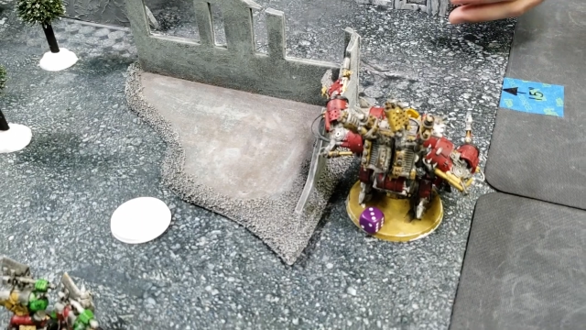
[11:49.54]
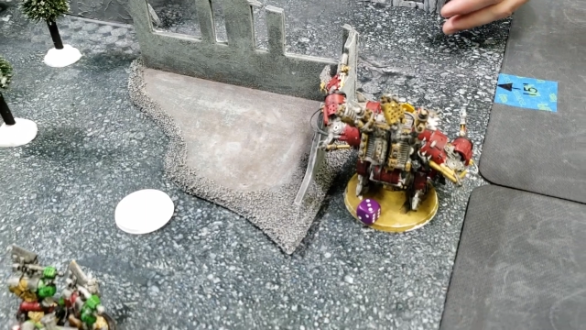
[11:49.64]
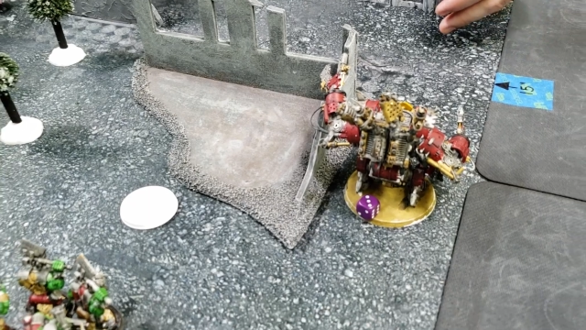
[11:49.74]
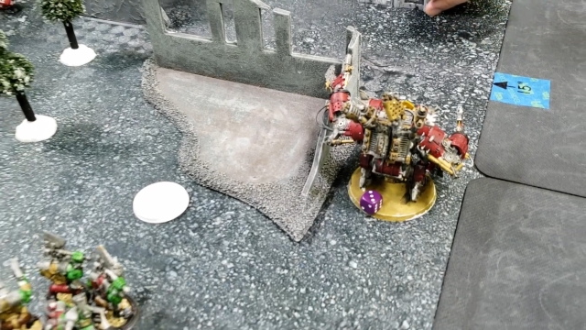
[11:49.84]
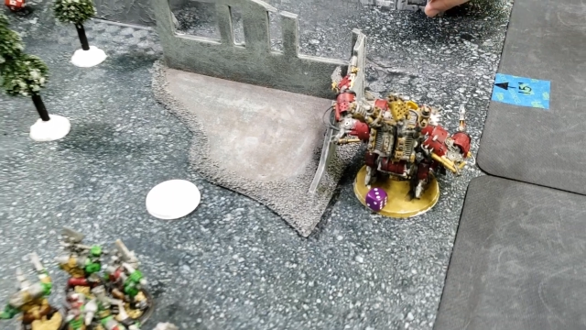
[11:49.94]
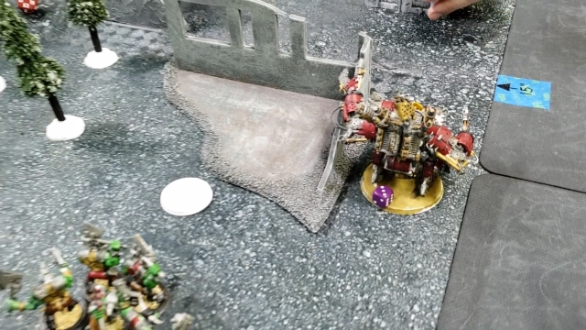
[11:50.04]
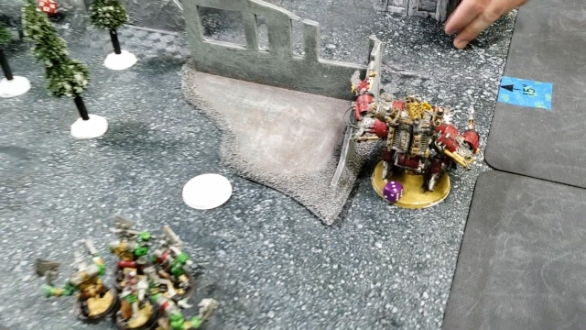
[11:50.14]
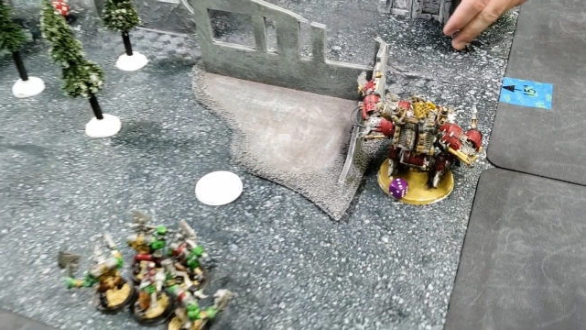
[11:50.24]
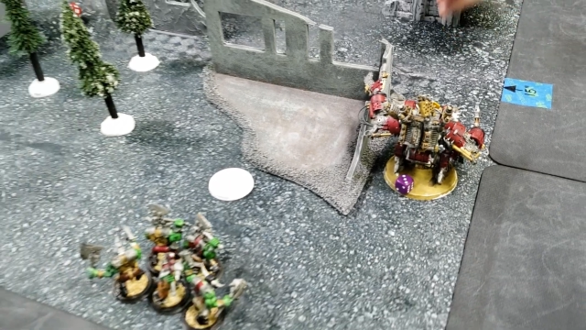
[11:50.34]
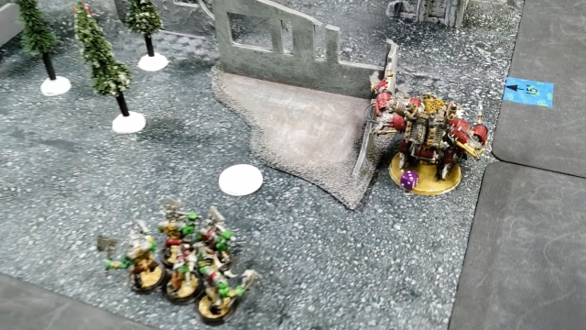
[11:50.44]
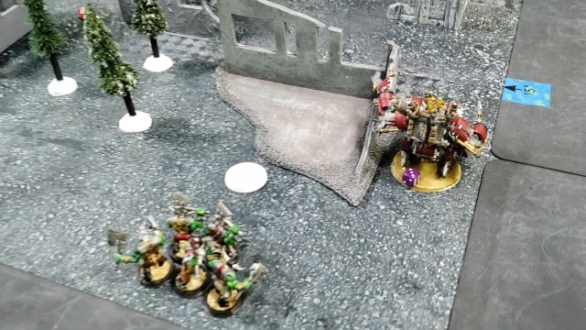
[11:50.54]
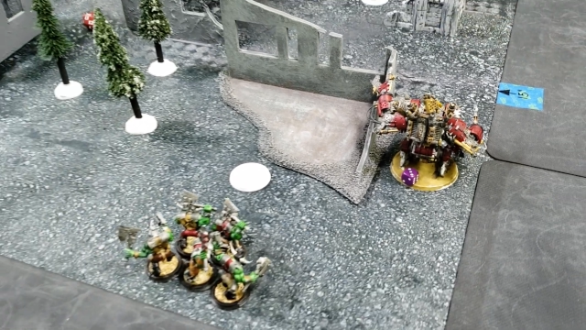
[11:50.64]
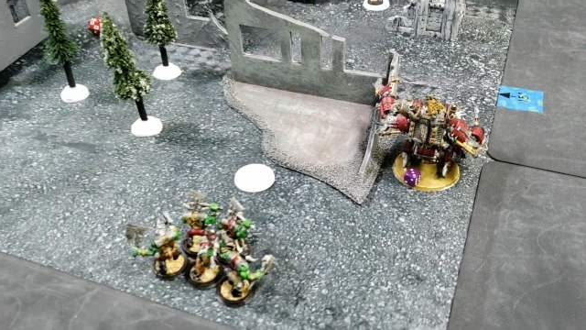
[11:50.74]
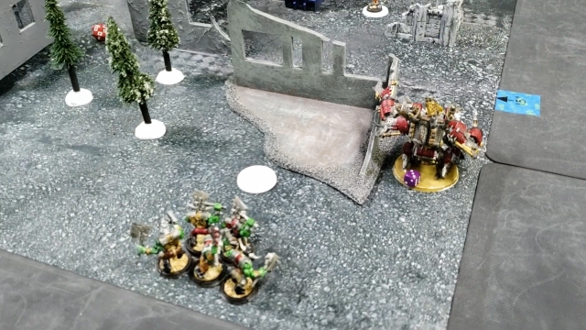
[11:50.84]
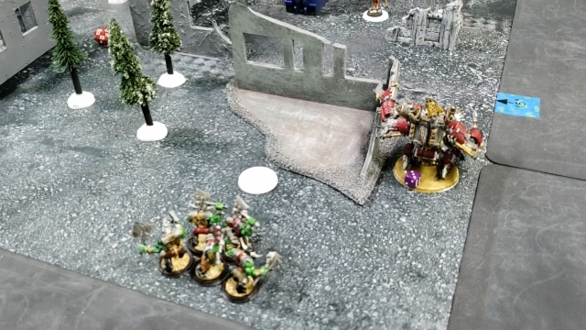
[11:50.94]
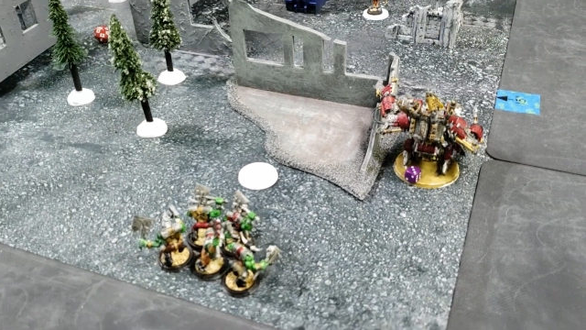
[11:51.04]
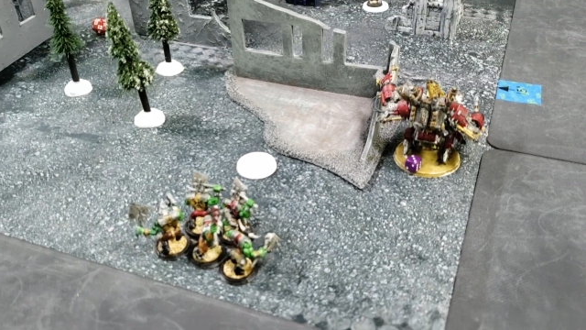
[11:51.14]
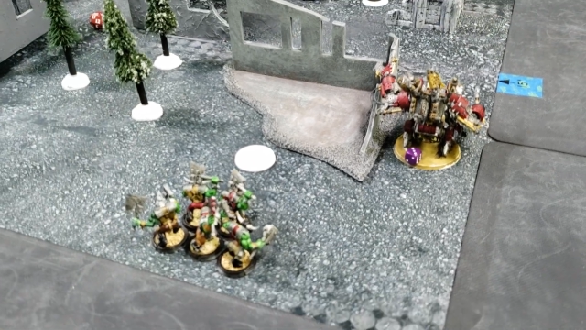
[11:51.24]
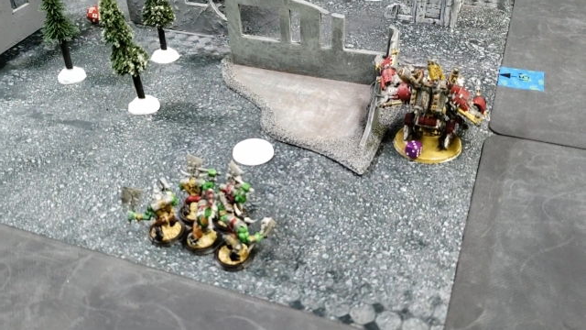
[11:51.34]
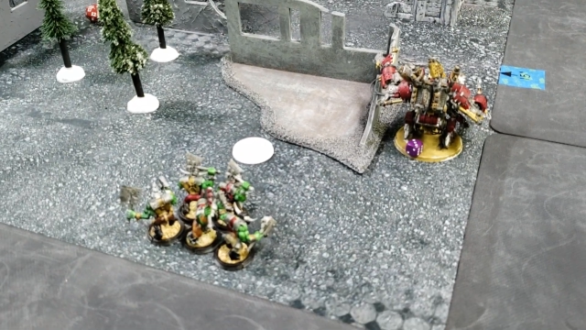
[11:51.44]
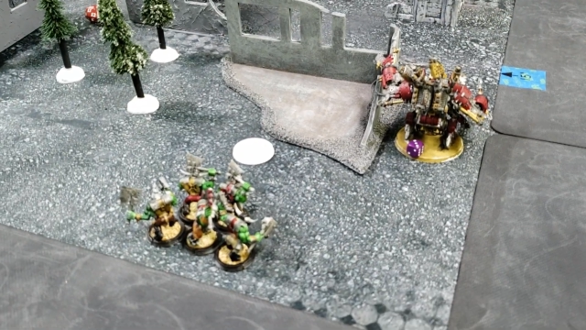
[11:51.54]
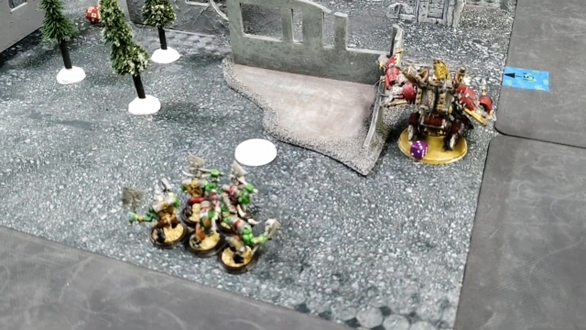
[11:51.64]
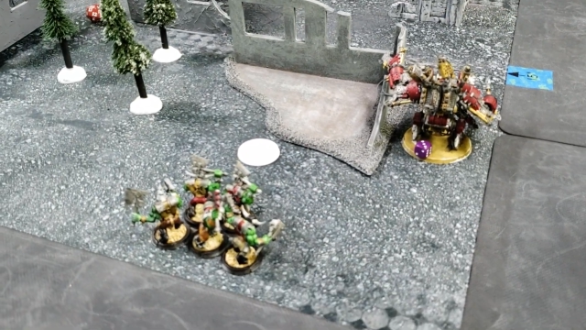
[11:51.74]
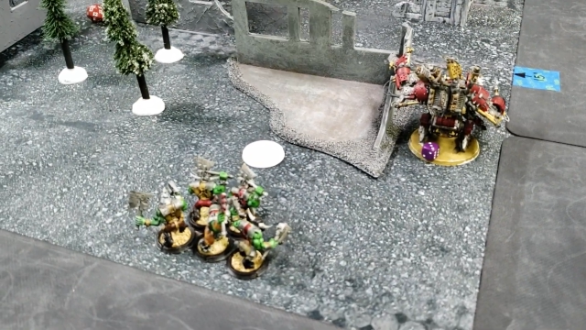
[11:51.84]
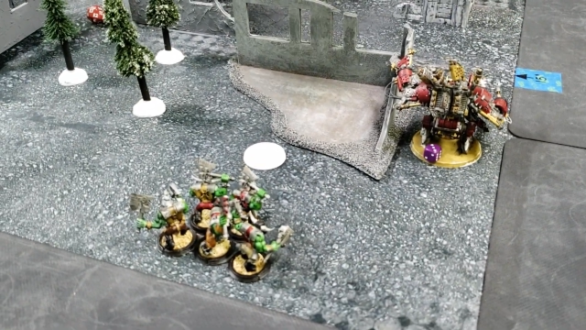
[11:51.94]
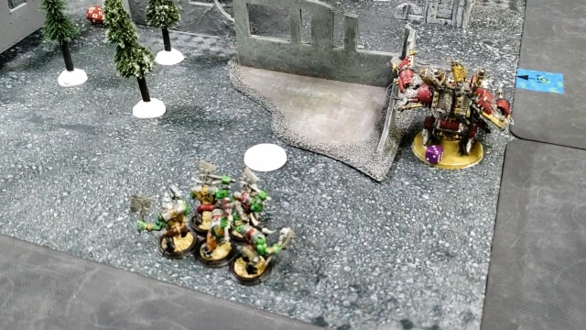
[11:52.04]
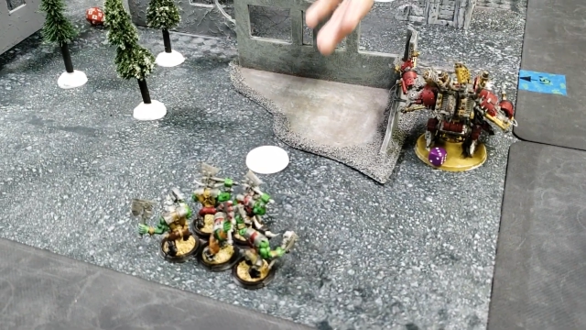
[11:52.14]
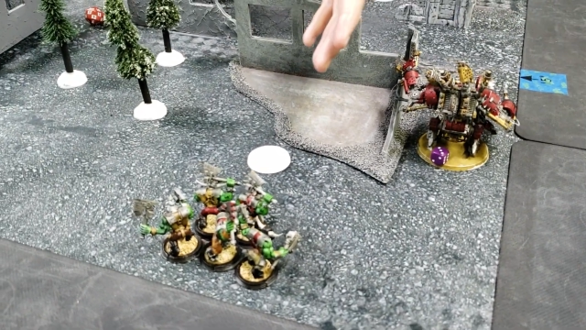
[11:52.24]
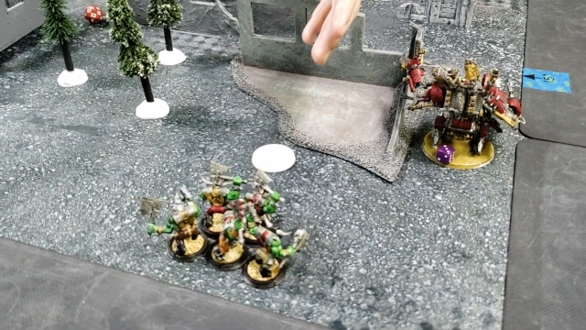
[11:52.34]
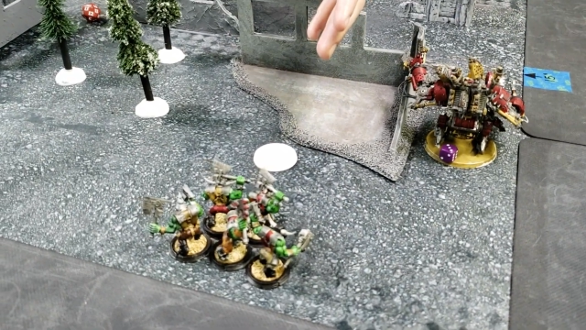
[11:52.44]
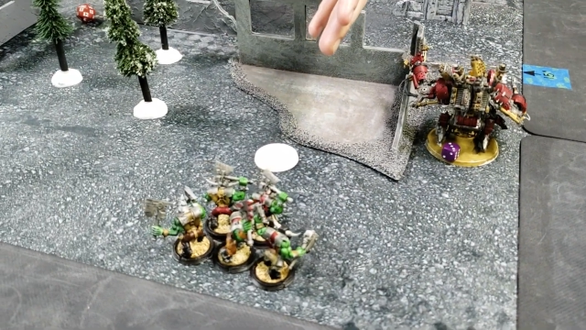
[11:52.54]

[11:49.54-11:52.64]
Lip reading: No face is visible, so there are no lips to read.